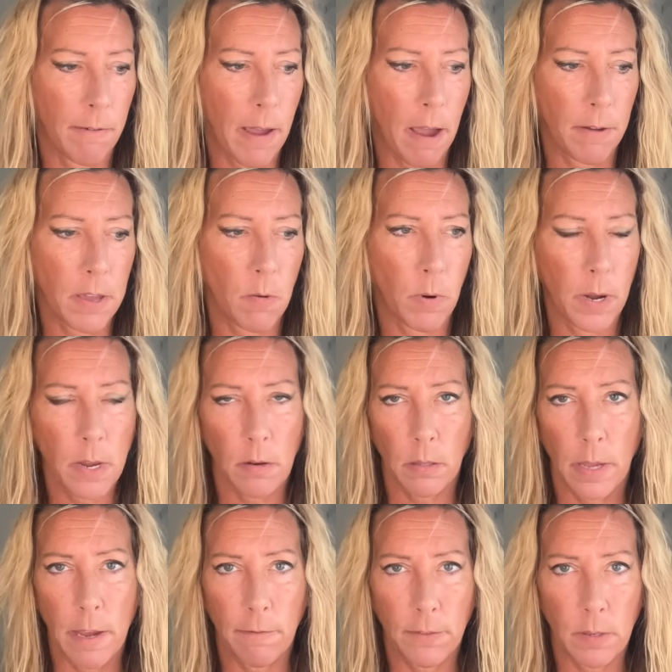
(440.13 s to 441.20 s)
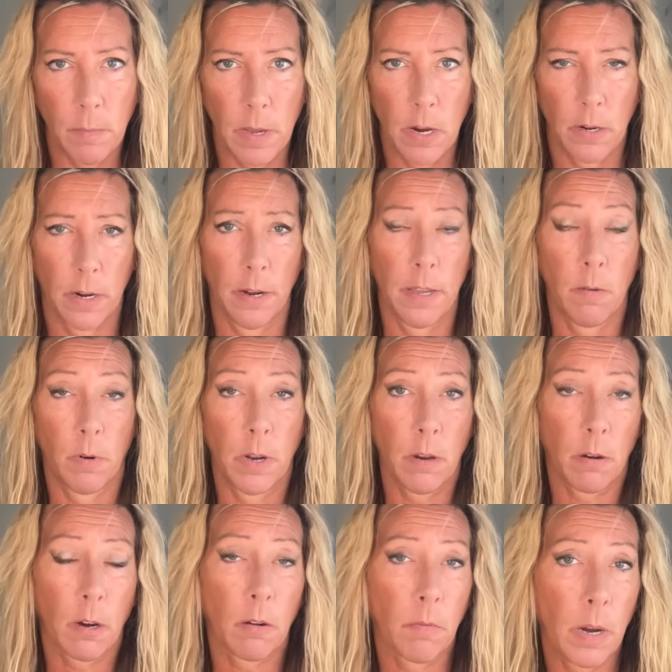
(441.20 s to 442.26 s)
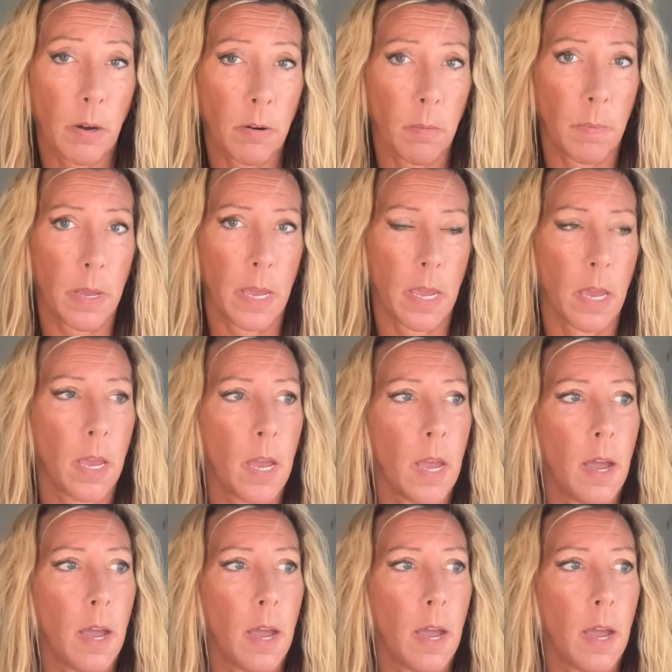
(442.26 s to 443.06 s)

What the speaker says: how you want your life to be, or how you want your career to be,